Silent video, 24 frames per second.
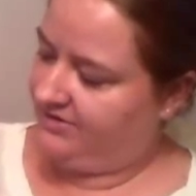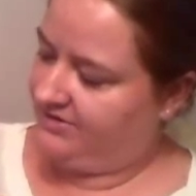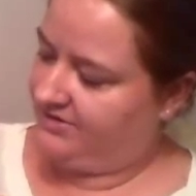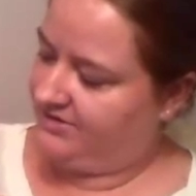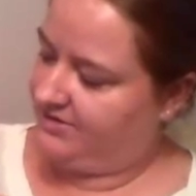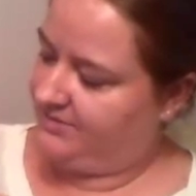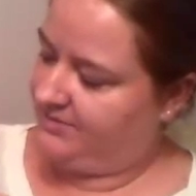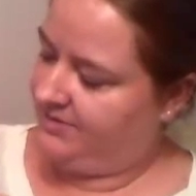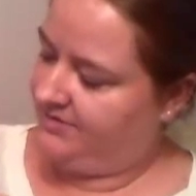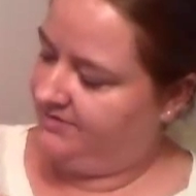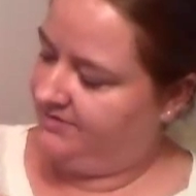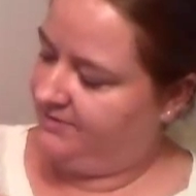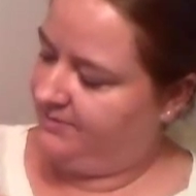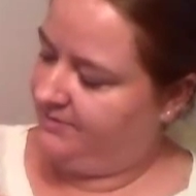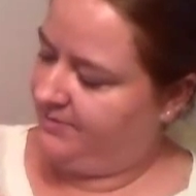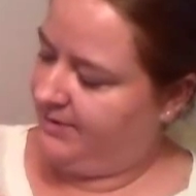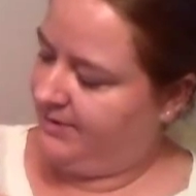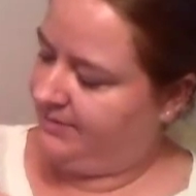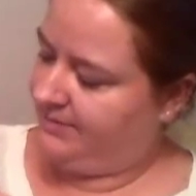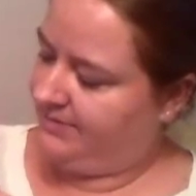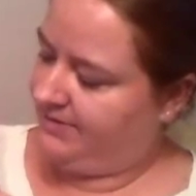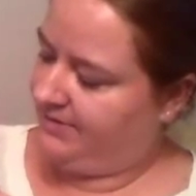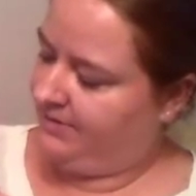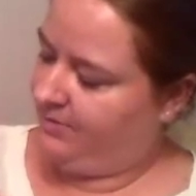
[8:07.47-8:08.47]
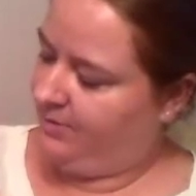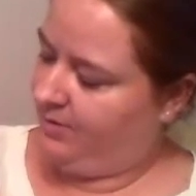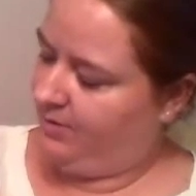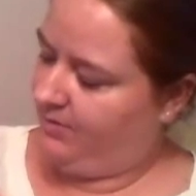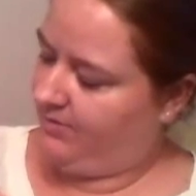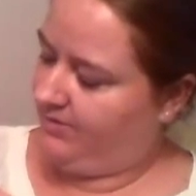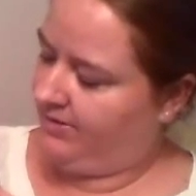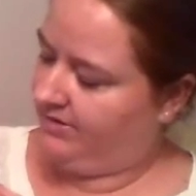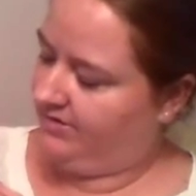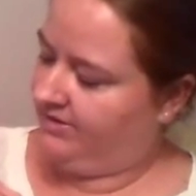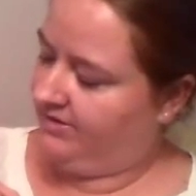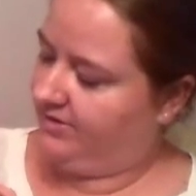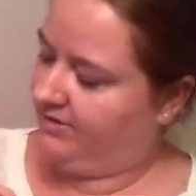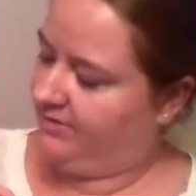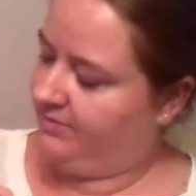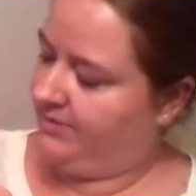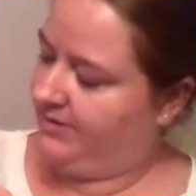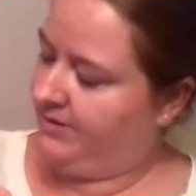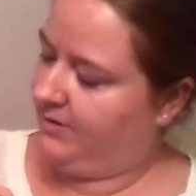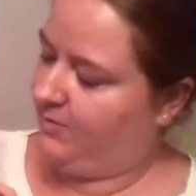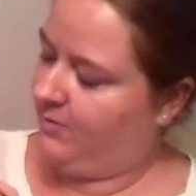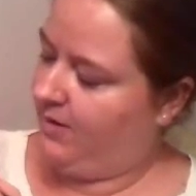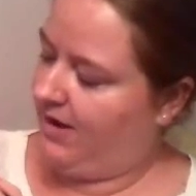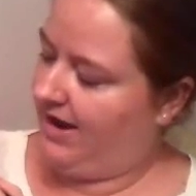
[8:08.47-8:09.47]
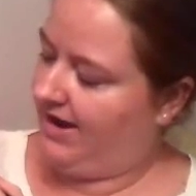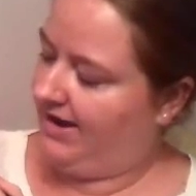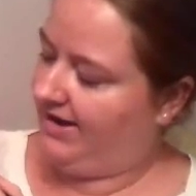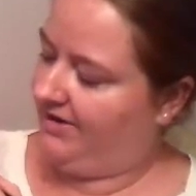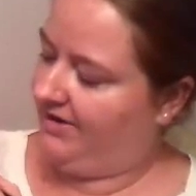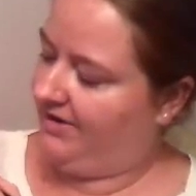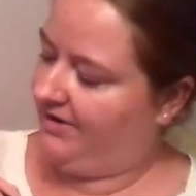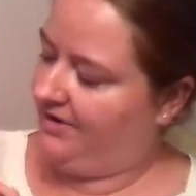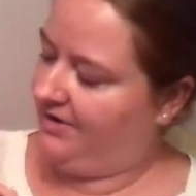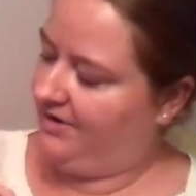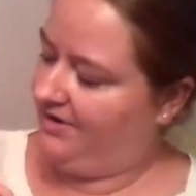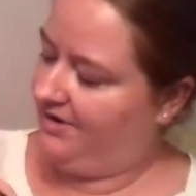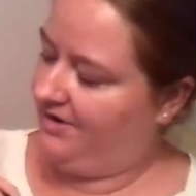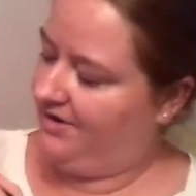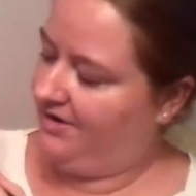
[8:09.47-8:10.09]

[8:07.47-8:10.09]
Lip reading: Some of them might be growing a little bit wider.